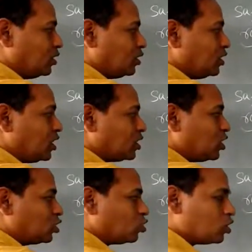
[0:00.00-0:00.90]

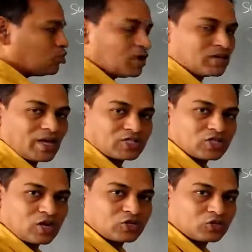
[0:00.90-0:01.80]
Here, normal
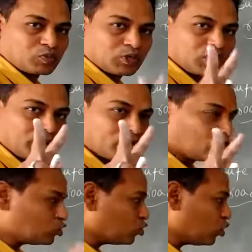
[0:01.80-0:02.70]
reaction also split up
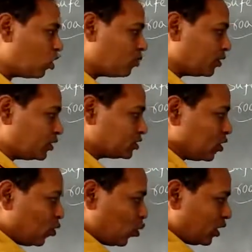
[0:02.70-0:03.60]
into two components.
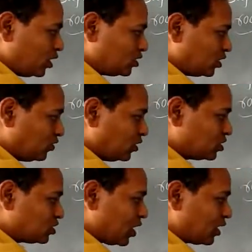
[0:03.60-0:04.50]
One is in
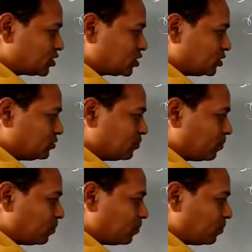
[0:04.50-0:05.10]
this direction